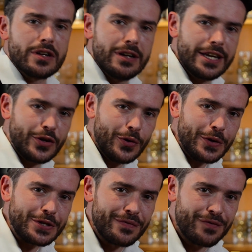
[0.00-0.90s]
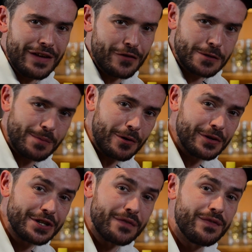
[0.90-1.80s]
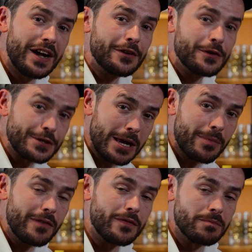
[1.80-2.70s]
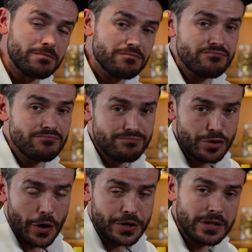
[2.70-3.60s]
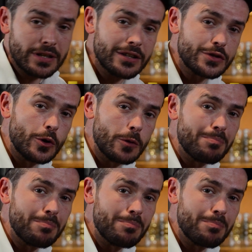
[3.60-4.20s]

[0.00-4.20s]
liqueurs, and flavored spirit, there's a final step of production, and it's called